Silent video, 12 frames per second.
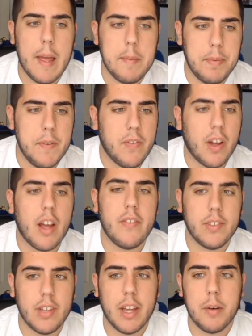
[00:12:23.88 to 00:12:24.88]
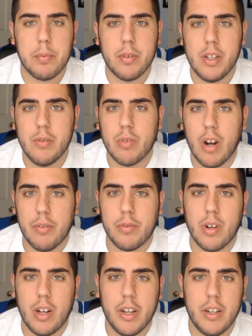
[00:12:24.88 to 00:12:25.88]
MP5 has had a pretty
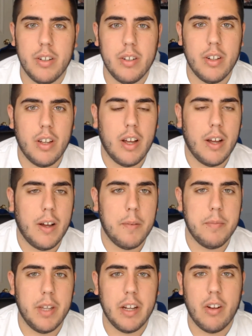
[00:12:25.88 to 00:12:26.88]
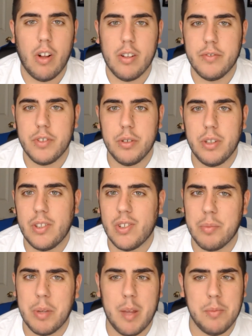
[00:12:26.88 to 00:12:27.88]
rough run in Call of Duty.
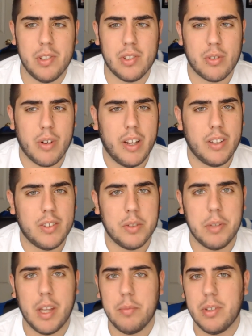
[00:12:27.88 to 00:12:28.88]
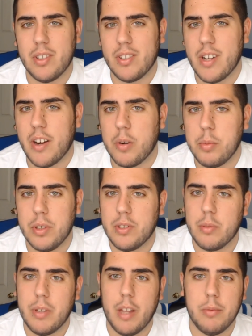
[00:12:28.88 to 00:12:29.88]
Some games it's great, some games it's terrible,
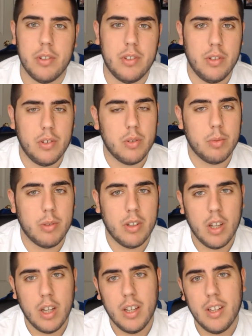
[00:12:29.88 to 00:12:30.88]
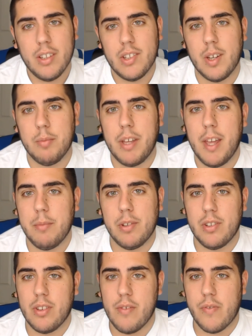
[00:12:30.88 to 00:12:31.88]
some games it's usable, some
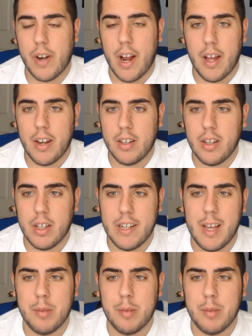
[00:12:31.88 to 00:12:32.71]
games it's the forgotten gun.